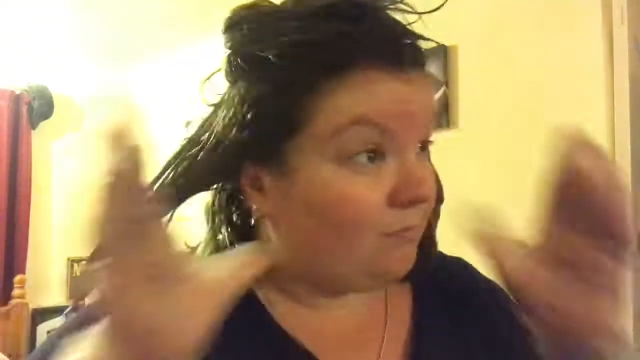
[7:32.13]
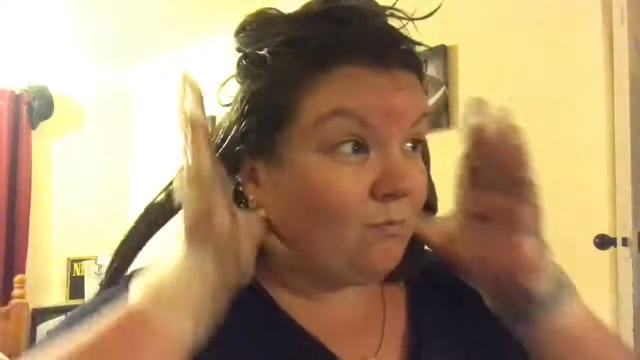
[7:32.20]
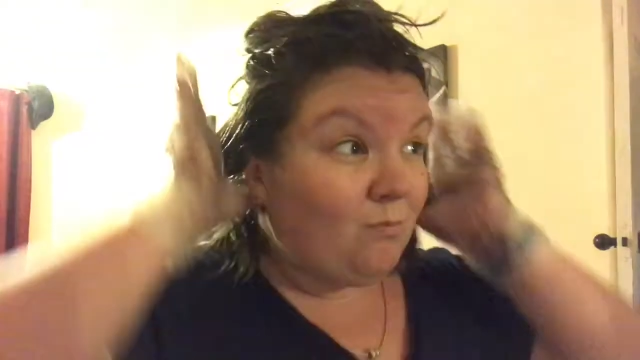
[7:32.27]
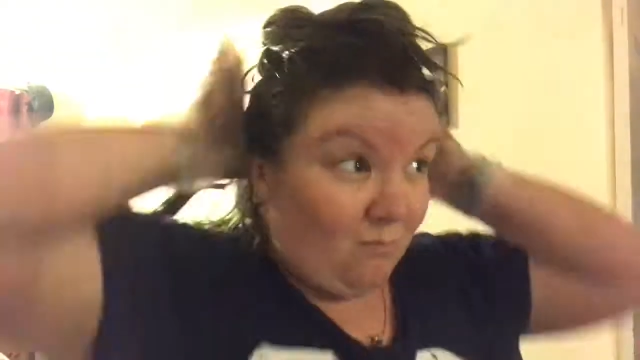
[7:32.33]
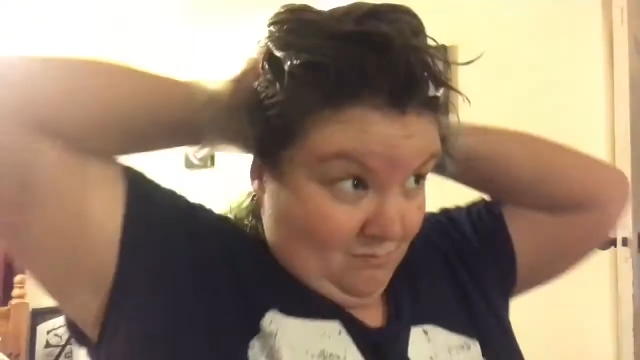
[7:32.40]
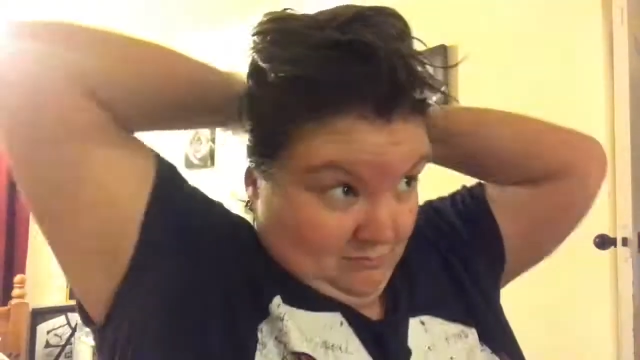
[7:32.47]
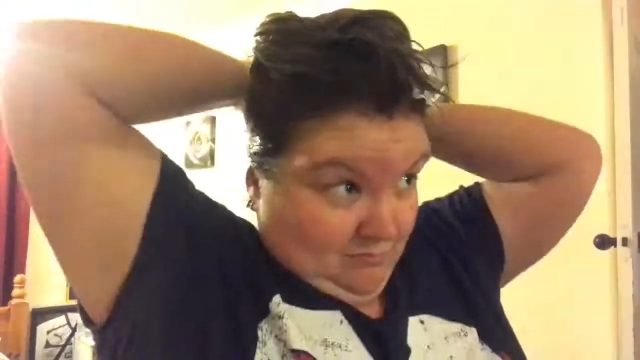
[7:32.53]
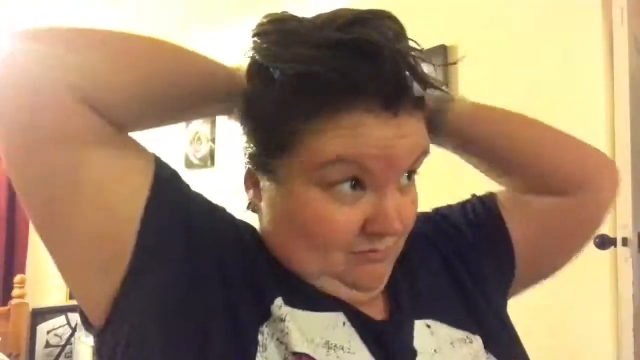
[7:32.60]
I
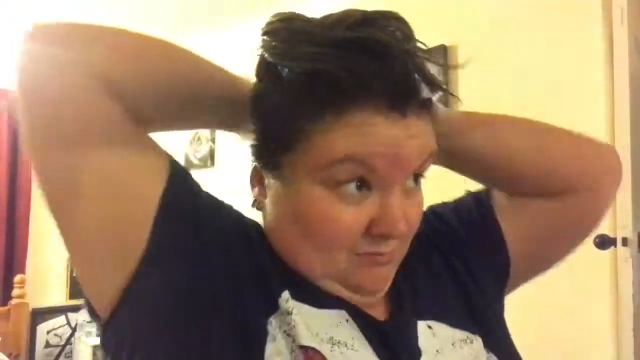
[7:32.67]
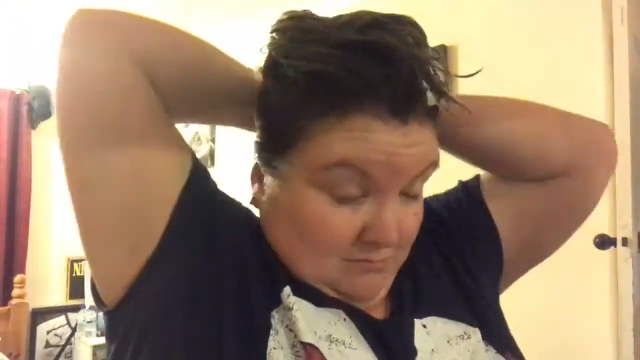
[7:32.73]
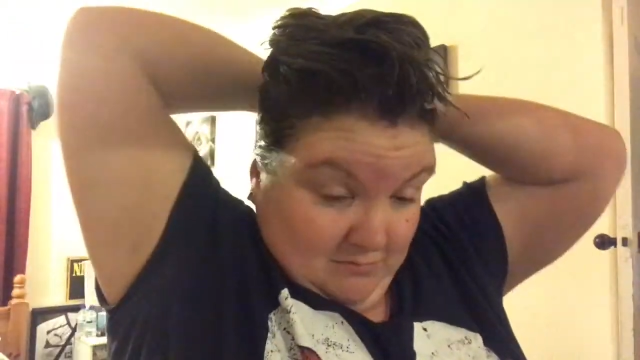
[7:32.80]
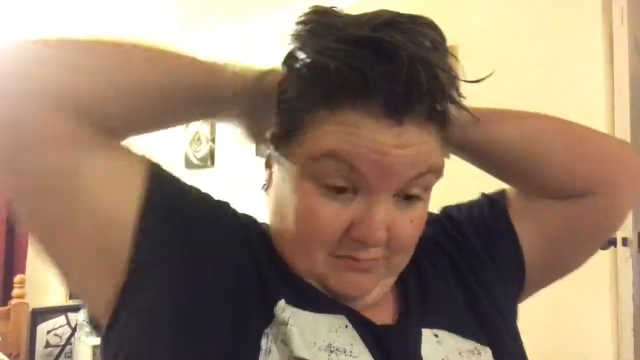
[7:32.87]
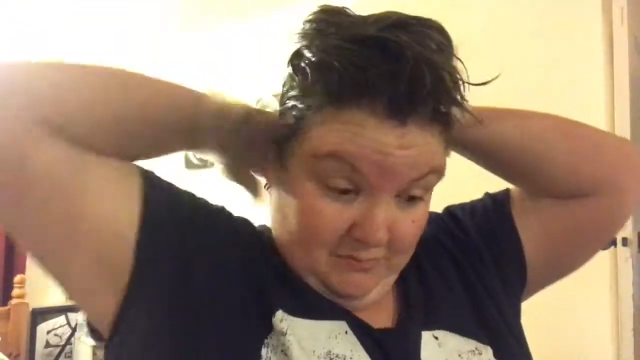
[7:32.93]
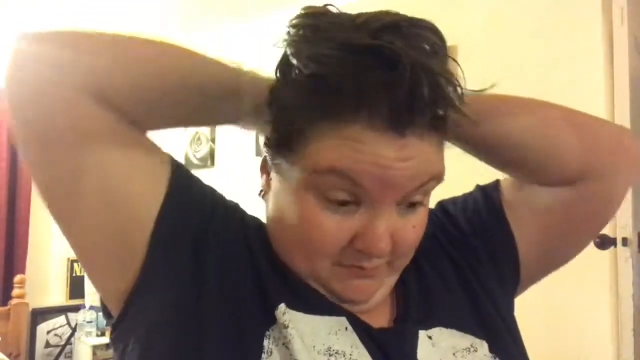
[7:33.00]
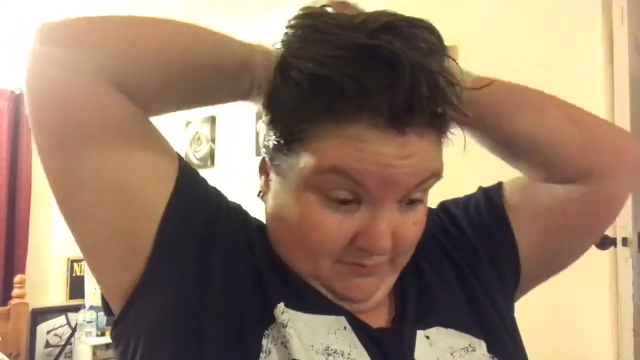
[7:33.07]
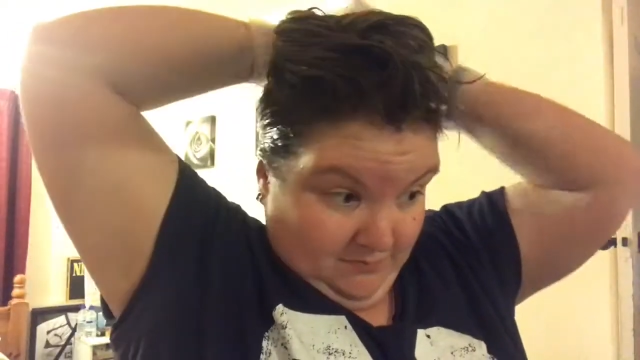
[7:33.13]
just
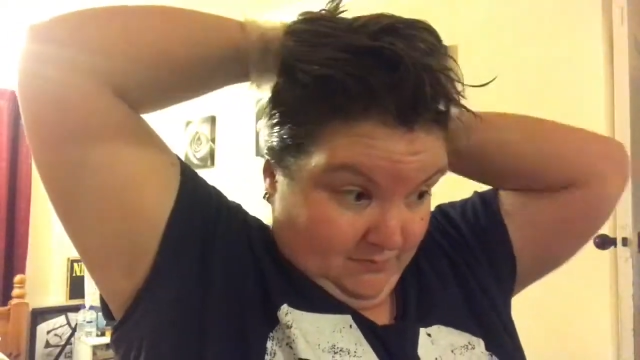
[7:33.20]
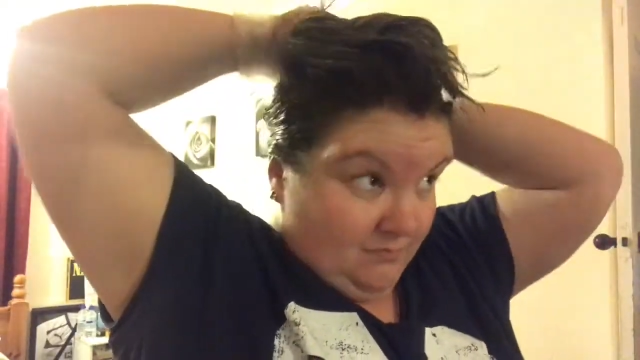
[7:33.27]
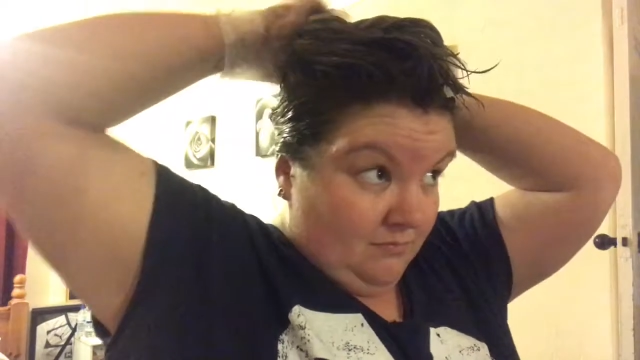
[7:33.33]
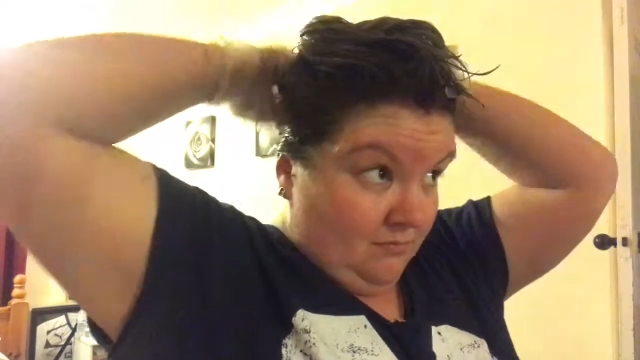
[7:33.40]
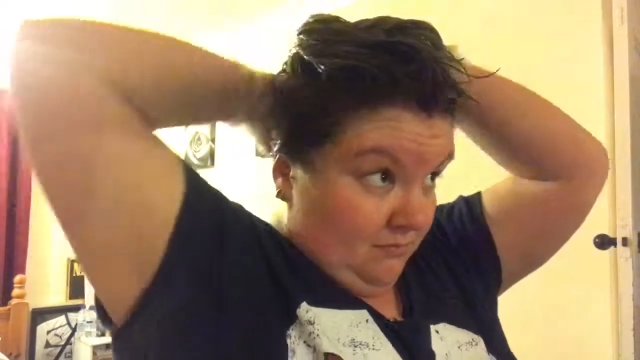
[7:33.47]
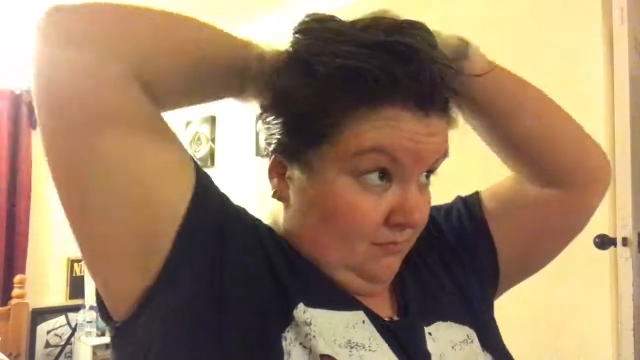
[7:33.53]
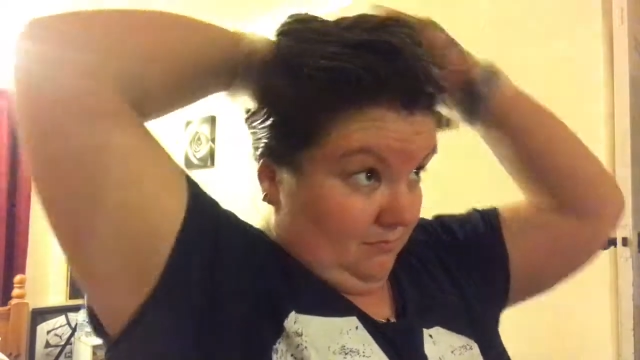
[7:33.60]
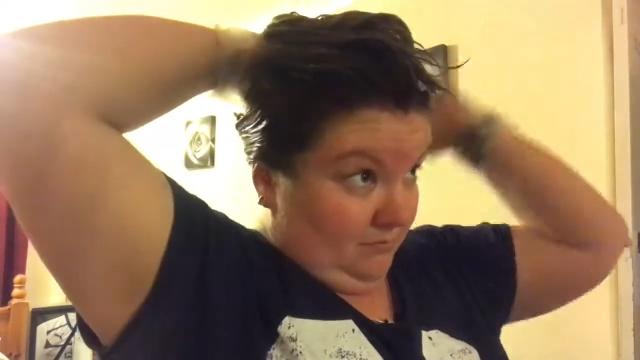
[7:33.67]
slopped
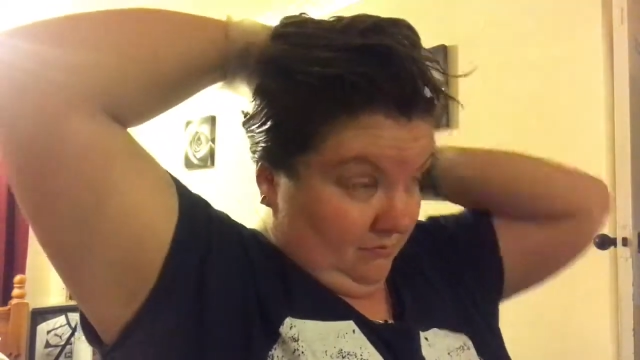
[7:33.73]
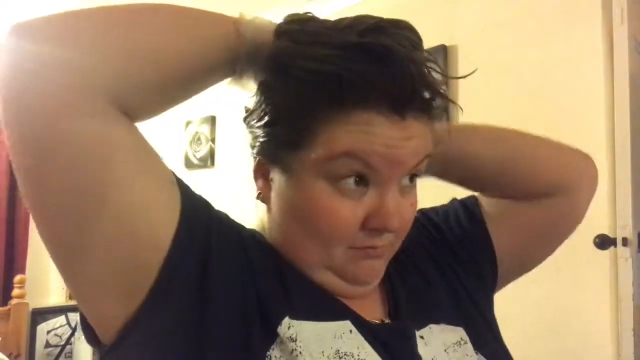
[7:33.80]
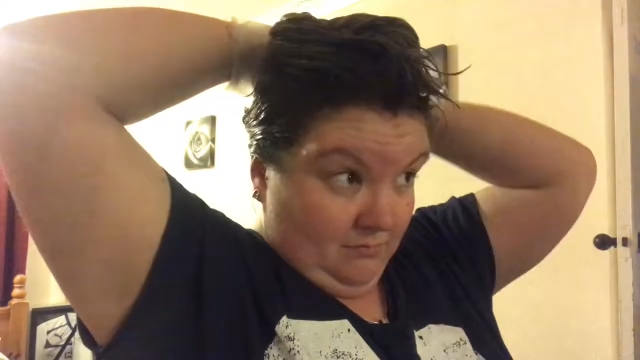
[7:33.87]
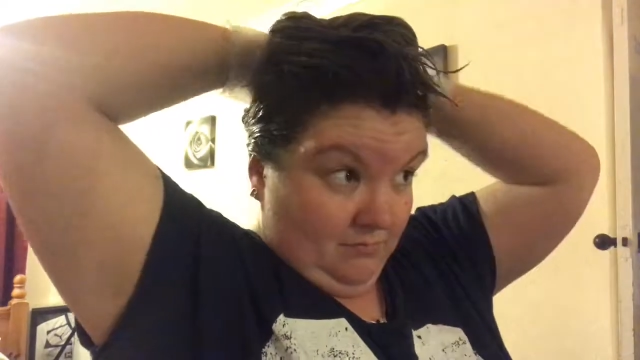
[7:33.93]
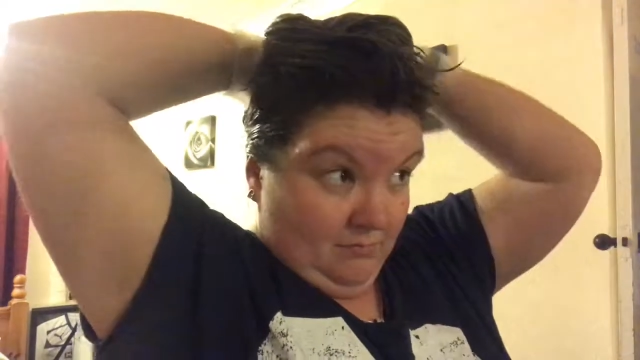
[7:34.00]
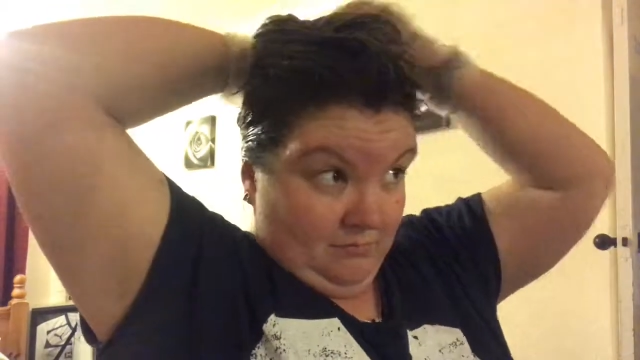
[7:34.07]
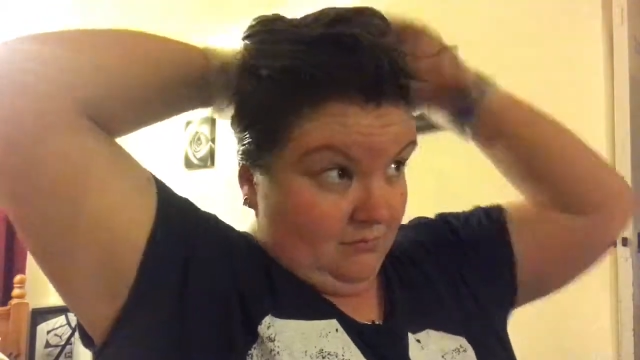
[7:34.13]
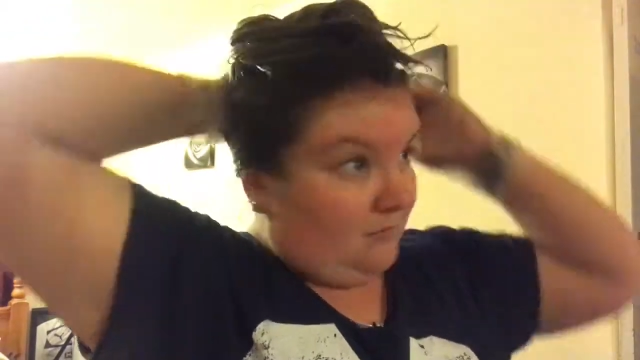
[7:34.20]
a
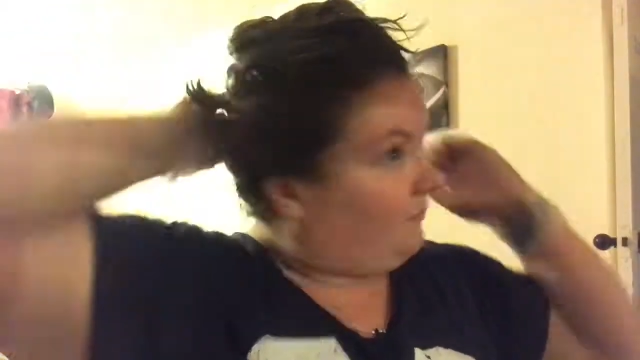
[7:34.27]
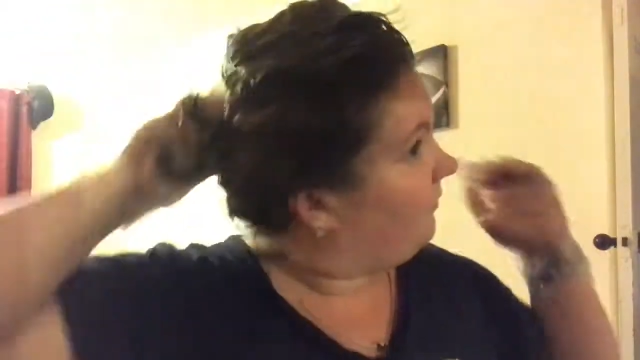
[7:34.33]
load of